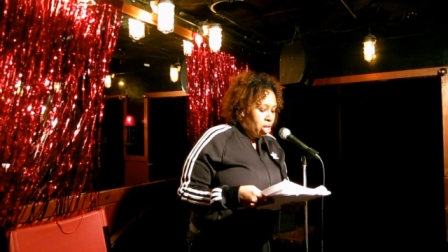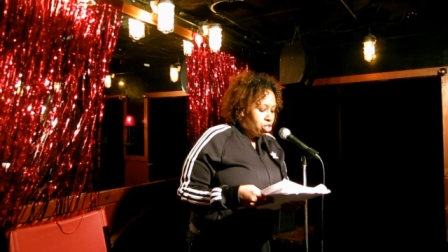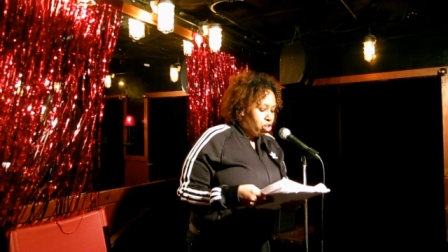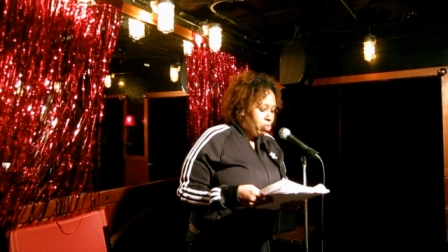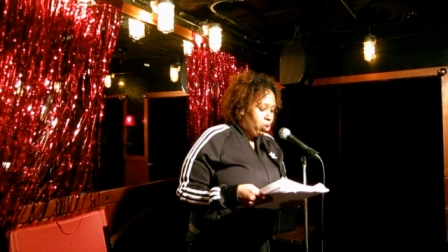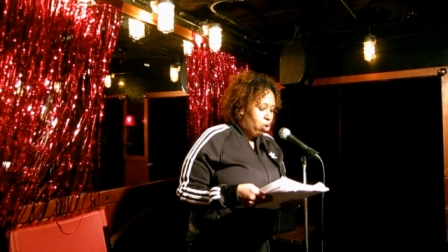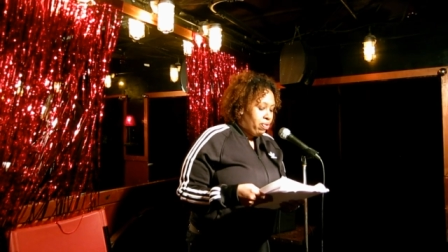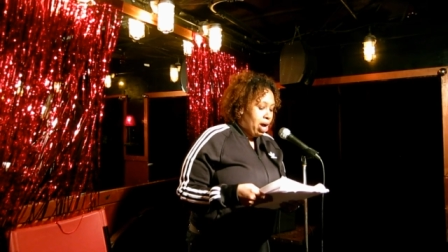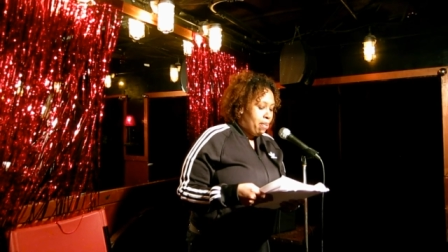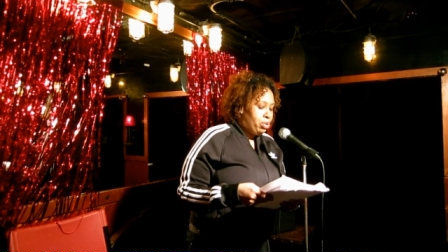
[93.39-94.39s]
tripping
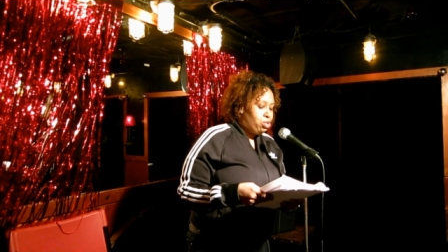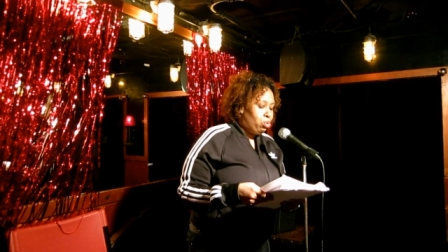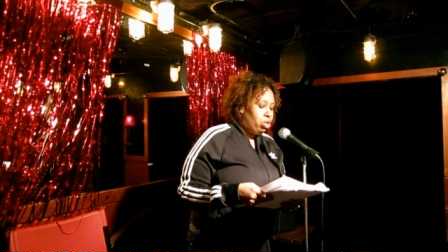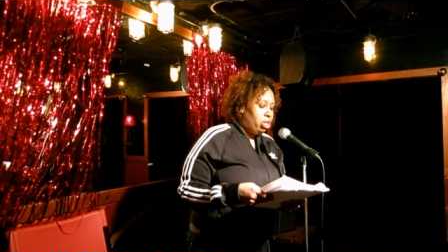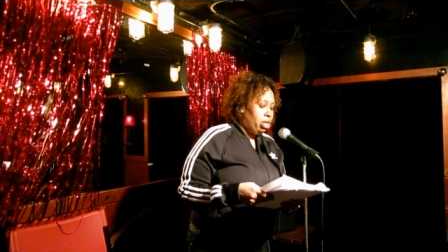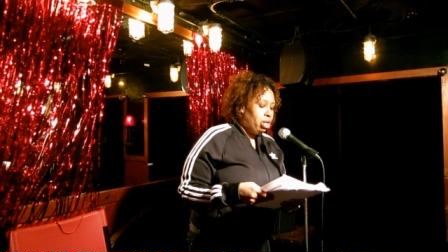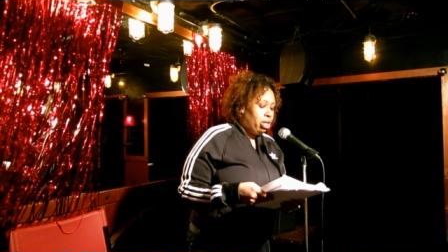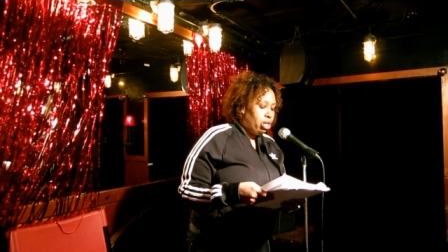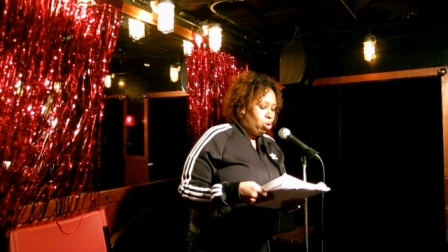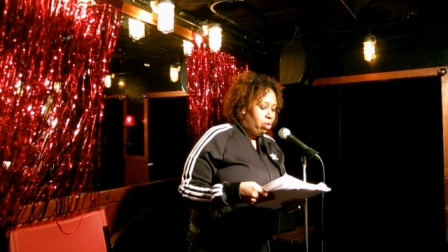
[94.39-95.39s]
over opportunity,
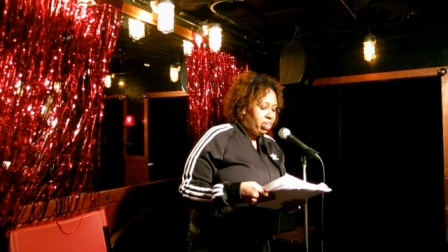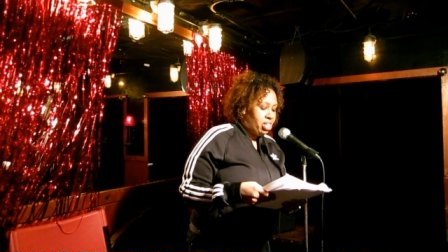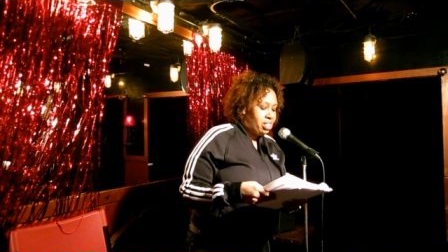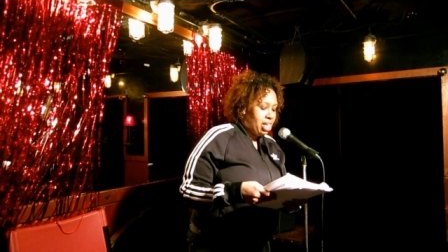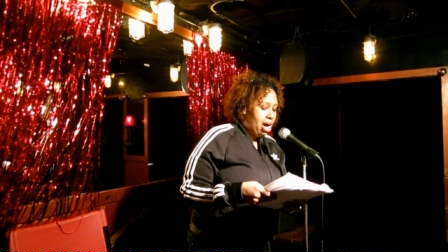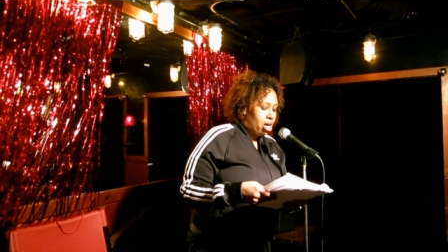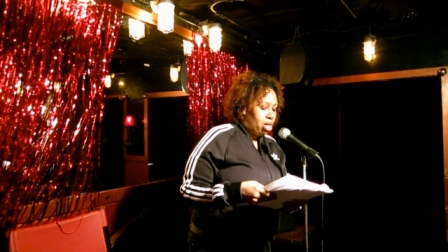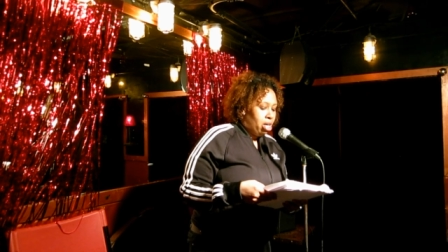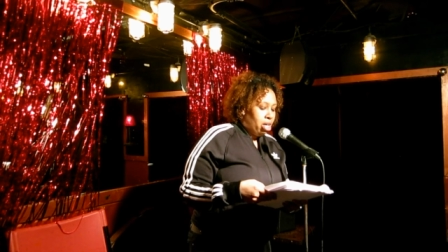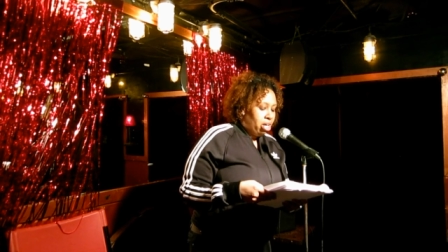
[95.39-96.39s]
ignoring its knock,
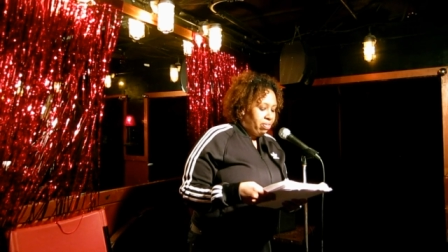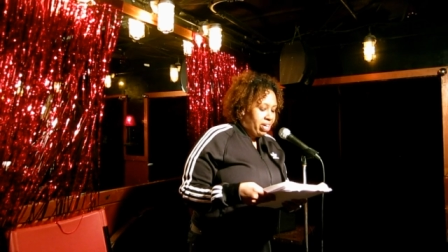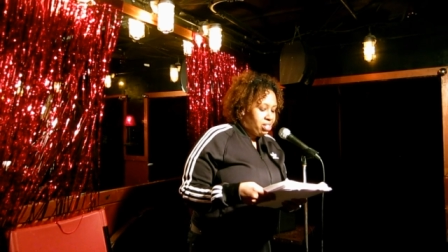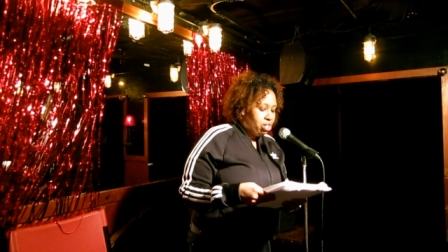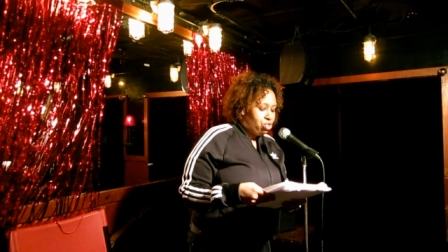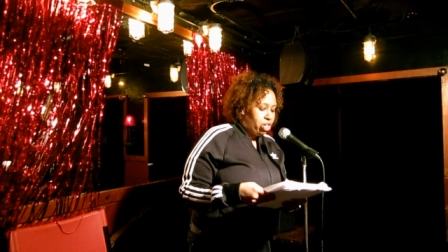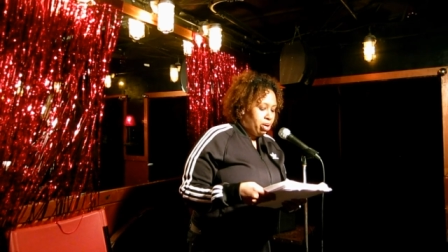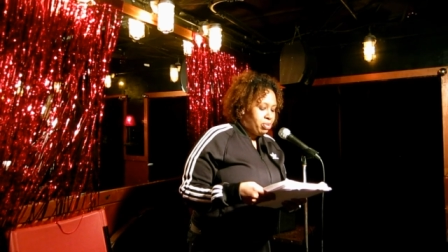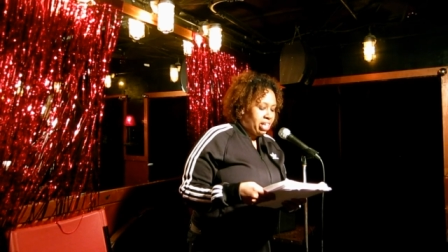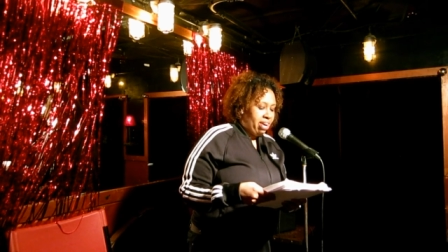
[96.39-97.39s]
caressing
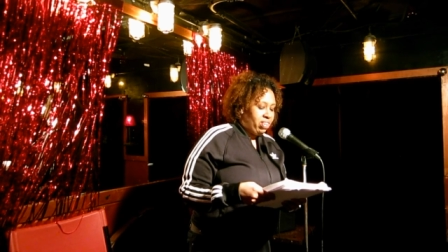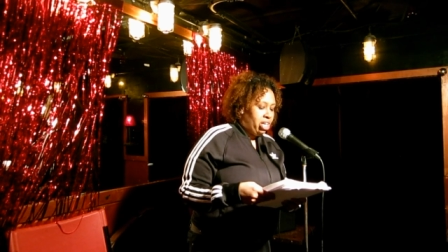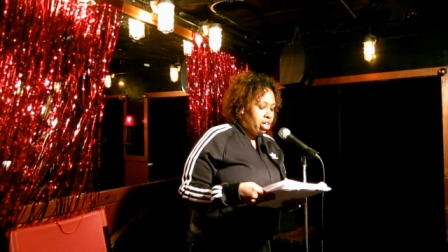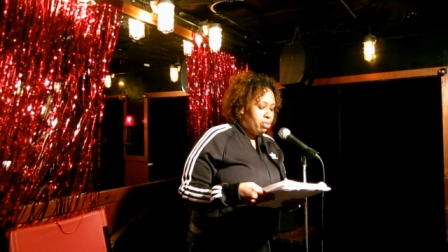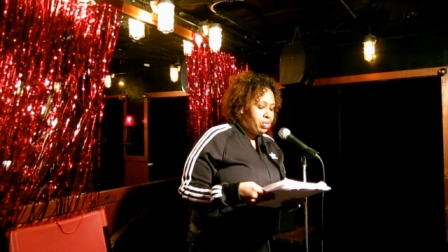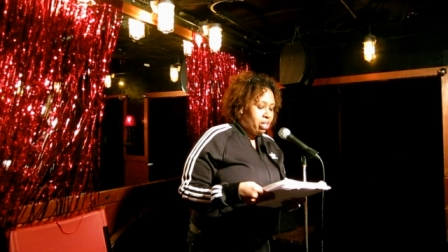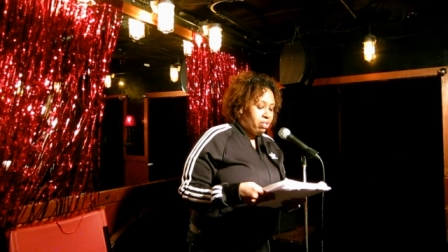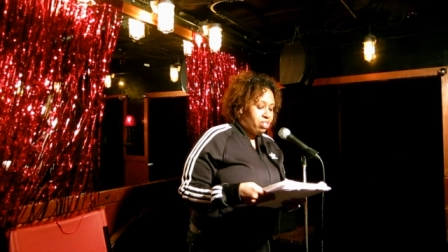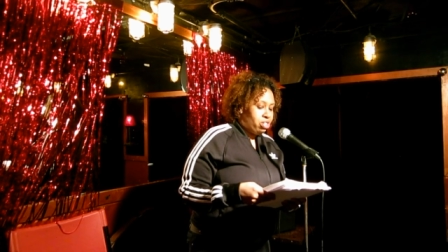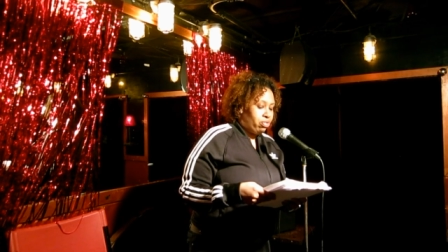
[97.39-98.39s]
dreams that have eaten
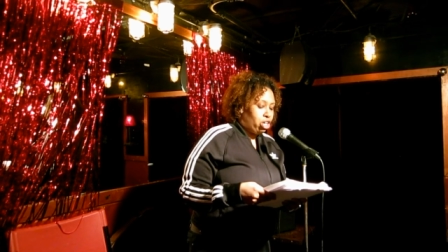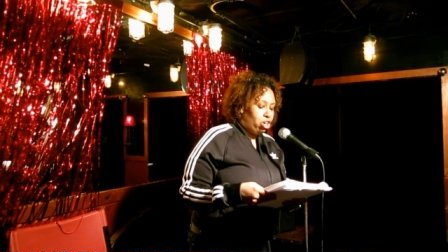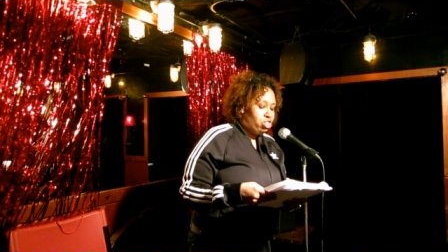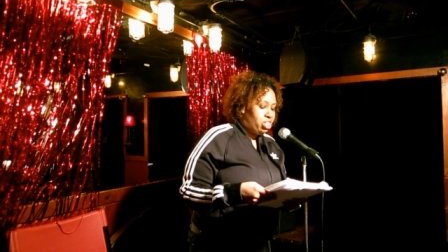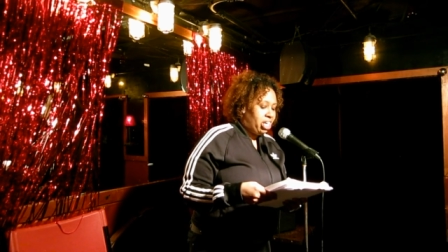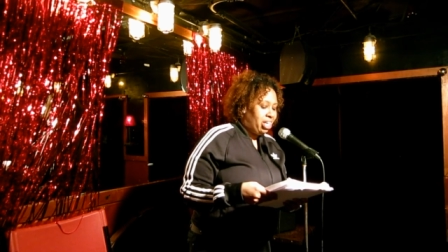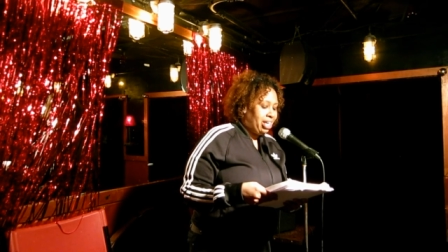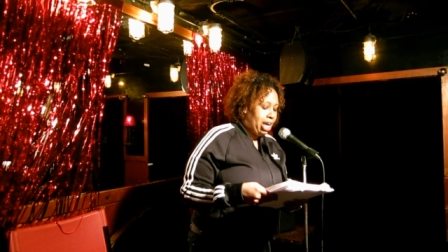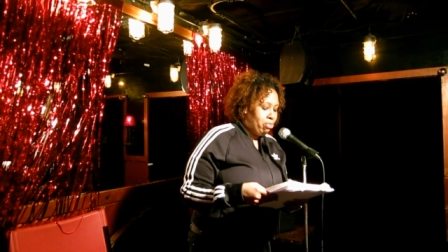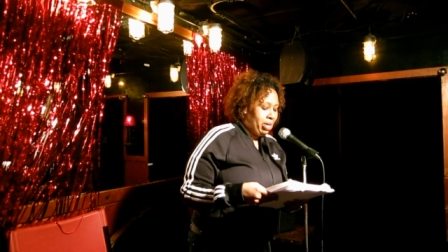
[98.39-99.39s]
themselves into regurgitating
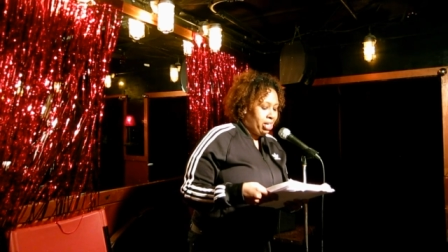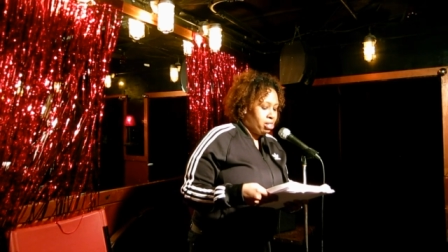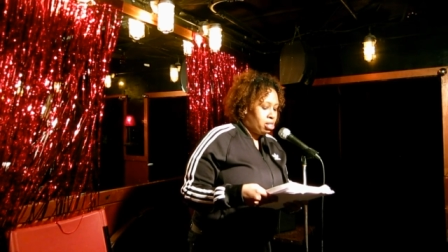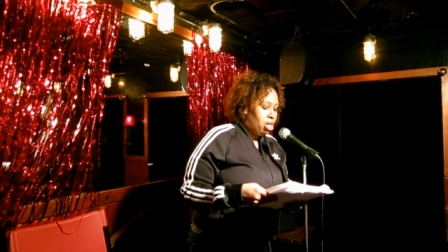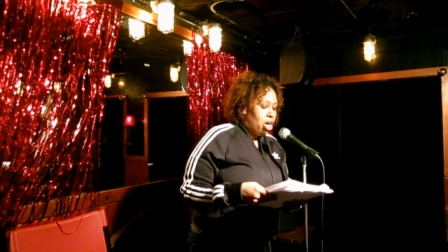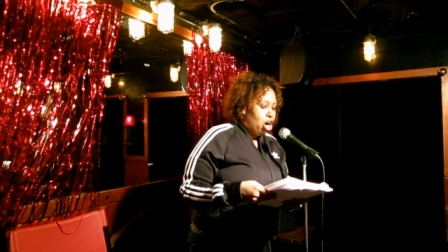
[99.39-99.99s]
nightmares.